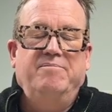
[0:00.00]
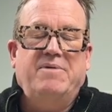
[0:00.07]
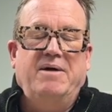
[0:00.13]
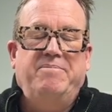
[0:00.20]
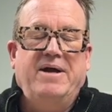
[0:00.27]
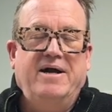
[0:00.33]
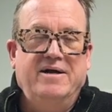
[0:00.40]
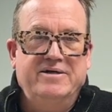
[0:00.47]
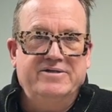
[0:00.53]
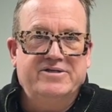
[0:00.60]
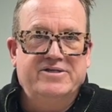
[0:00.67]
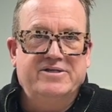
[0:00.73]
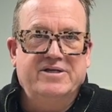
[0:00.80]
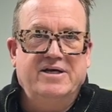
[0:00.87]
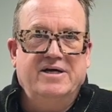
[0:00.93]
my
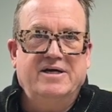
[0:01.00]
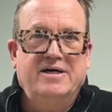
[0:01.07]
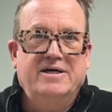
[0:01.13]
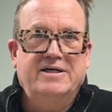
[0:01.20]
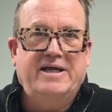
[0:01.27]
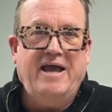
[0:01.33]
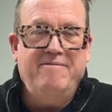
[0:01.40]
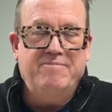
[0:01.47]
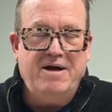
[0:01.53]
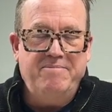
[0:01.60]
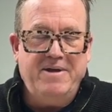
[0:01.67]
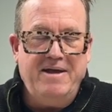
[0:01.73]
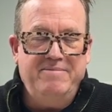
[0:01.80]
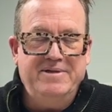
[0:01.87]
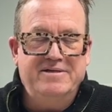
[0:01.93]
parents gave my
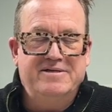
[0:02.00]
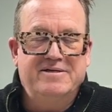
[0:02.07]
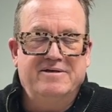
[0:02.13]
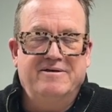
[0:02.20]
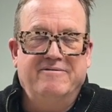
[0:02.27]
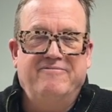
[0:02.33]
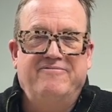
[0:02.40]
babysitter